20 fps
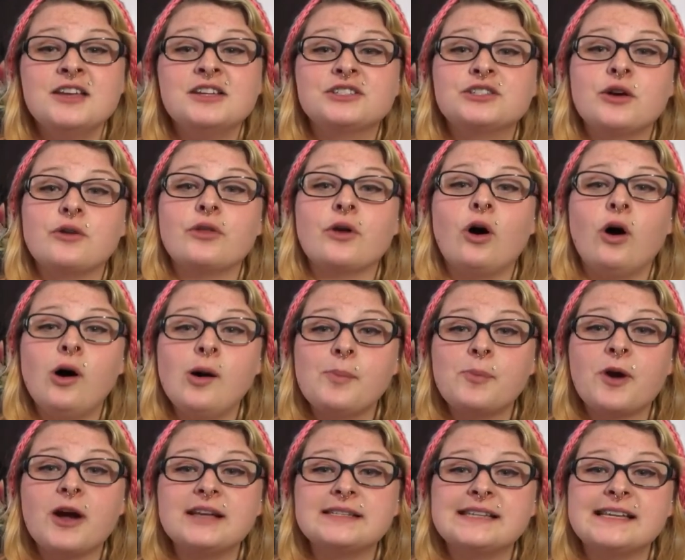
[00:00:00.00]
So the whole
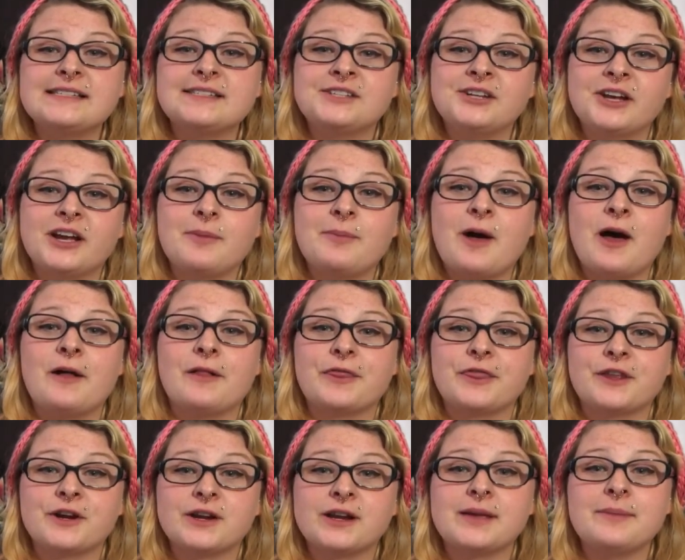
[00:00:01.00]
process took about
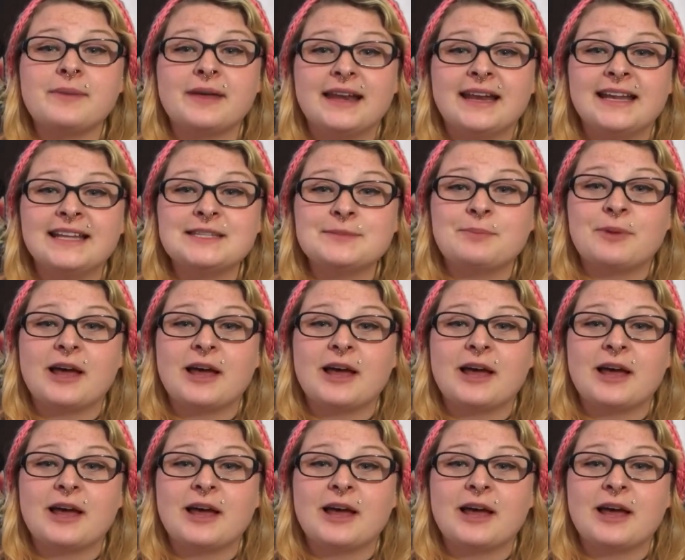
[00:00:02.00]
30 minutes,